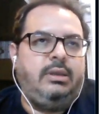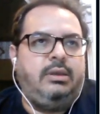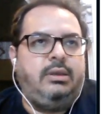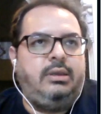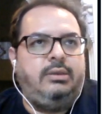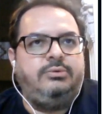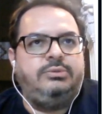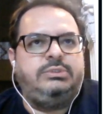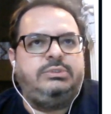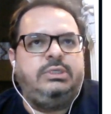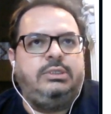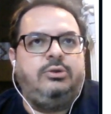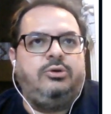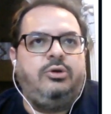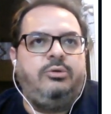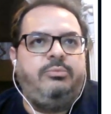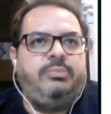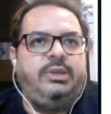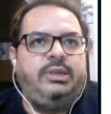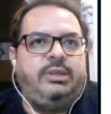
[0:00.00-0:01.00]
I would say, the
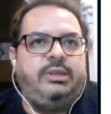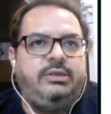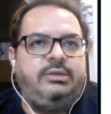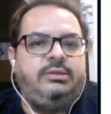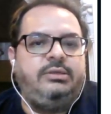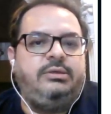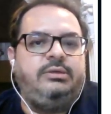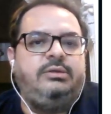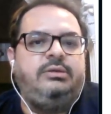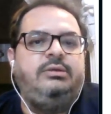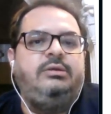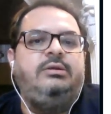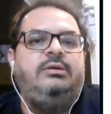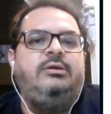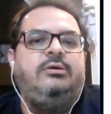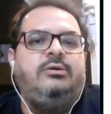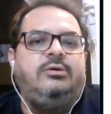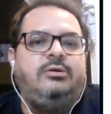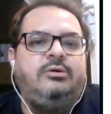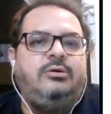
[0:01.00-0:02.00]
complicated
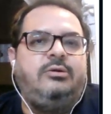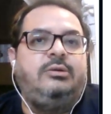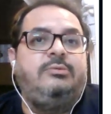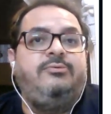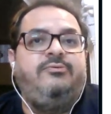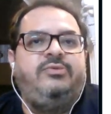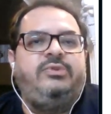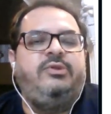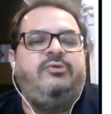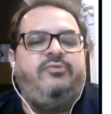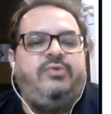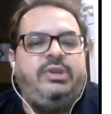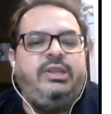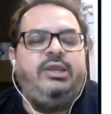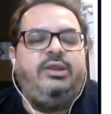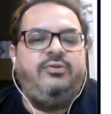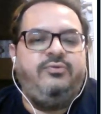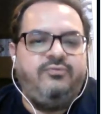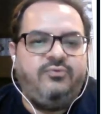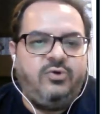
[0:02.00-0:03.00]
or with the
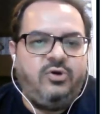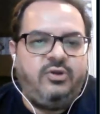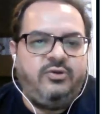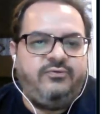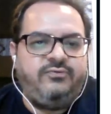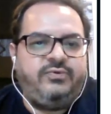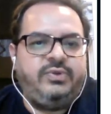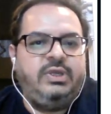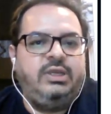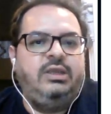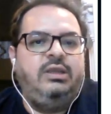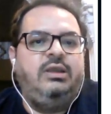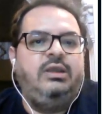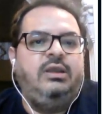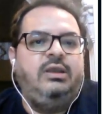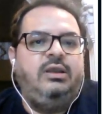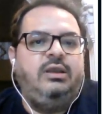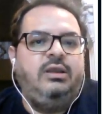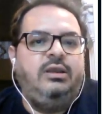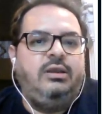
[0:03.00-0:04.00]
very involved
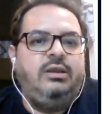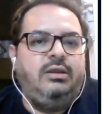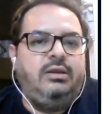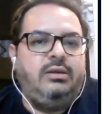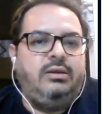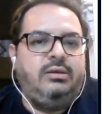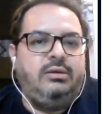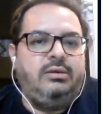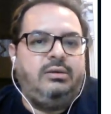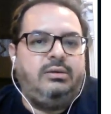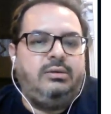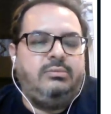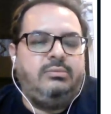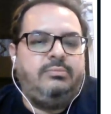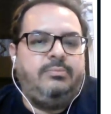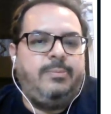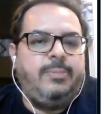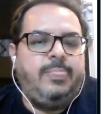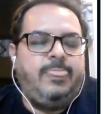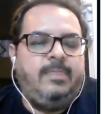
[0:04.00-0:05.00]

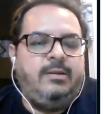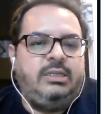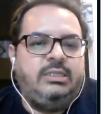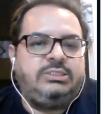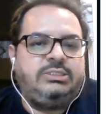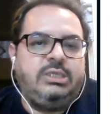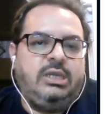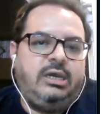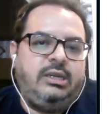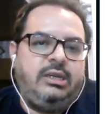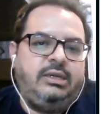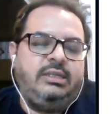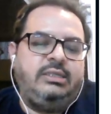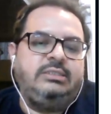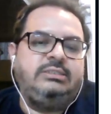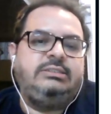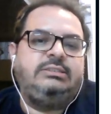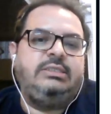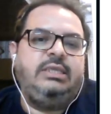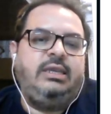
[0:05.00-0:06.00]
um, test
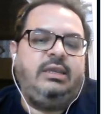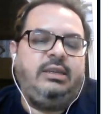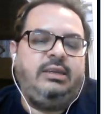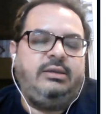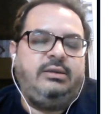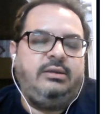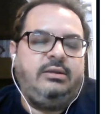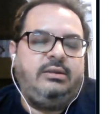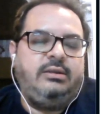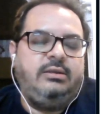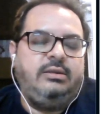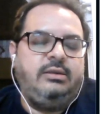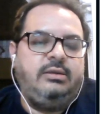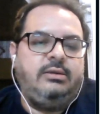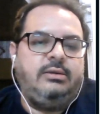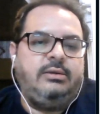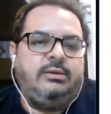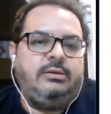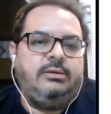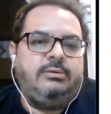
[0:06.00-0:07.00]
harness and
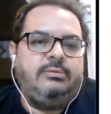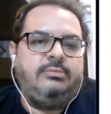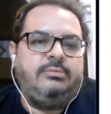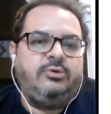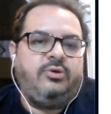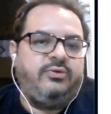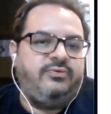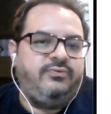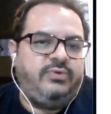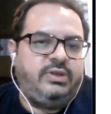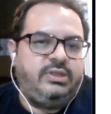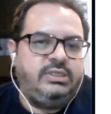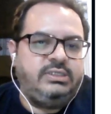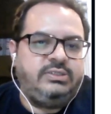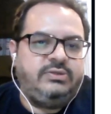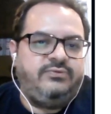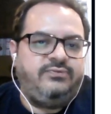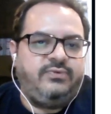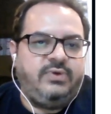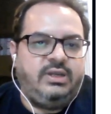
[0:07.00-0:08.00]

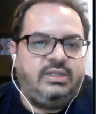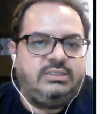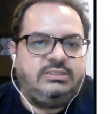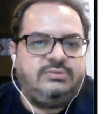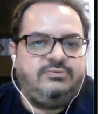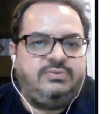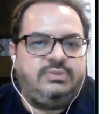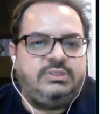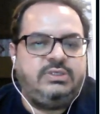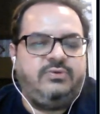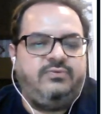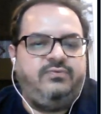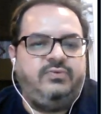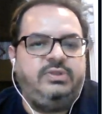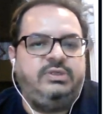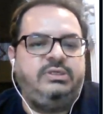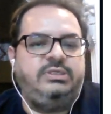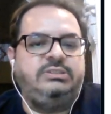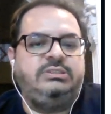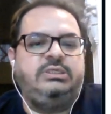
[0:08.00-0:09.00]
configuration files which come with
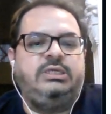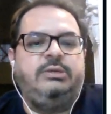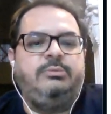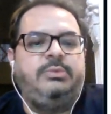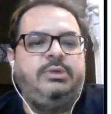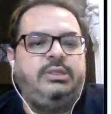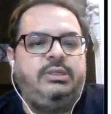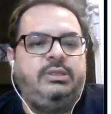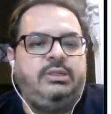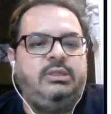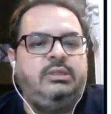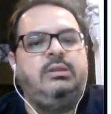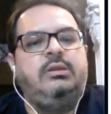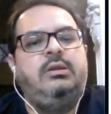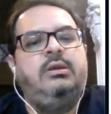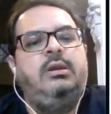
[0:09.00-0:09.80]
the TCK material.